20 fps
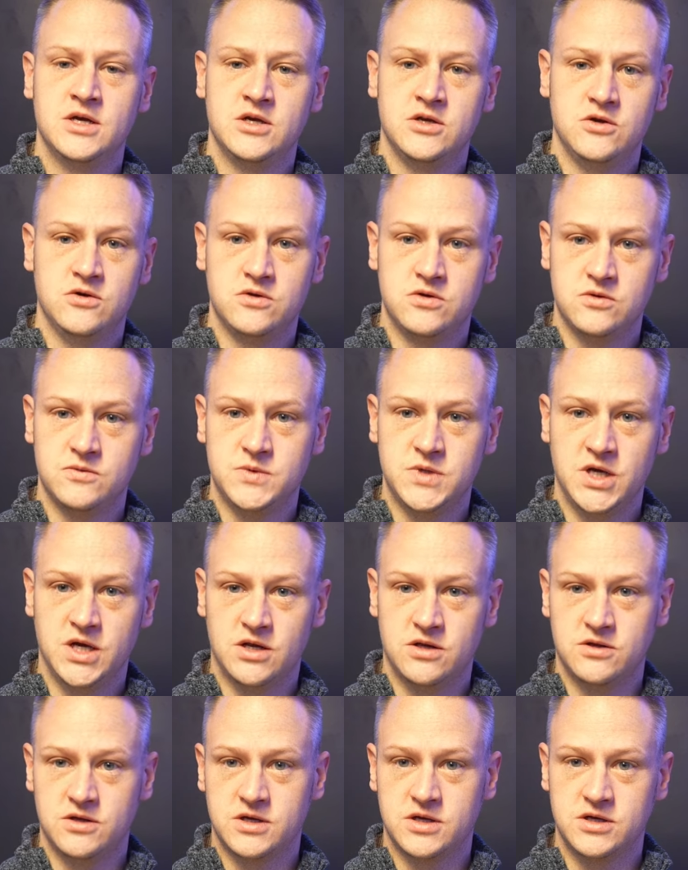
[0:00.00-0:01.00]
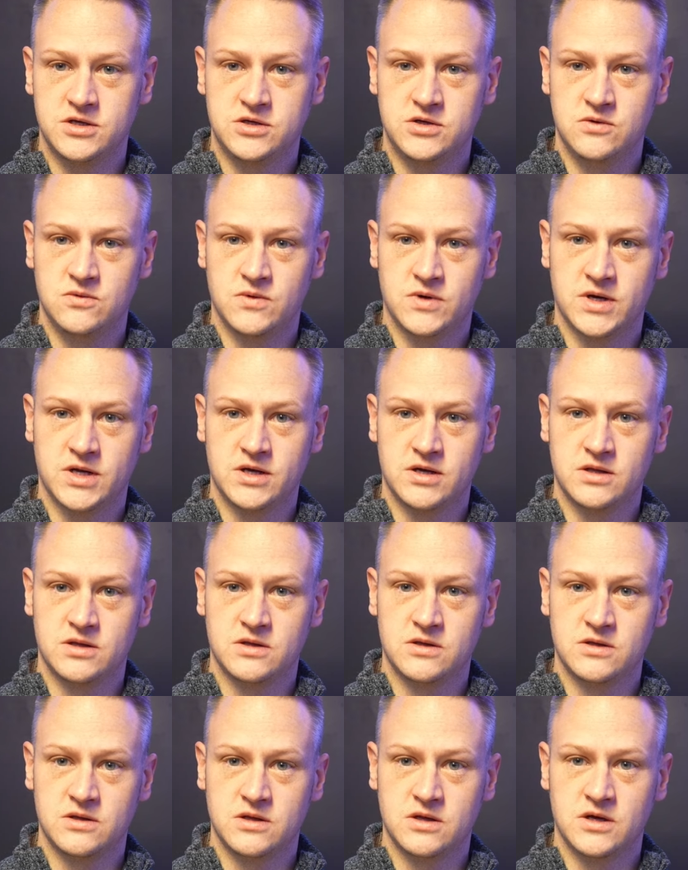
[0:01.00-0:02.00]
YouTube channel in case you want
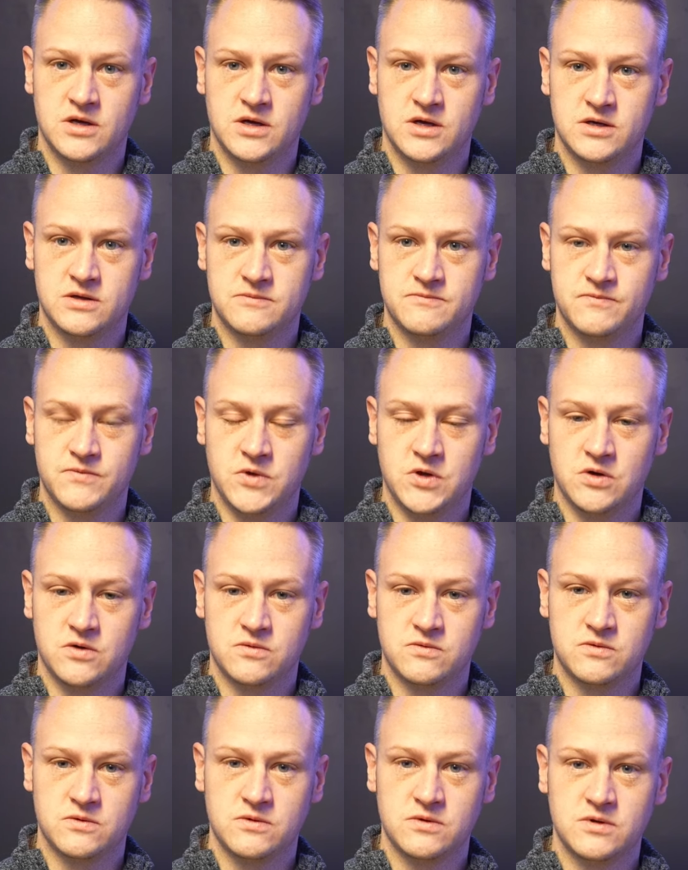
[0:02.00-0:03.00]
to, uh, you know,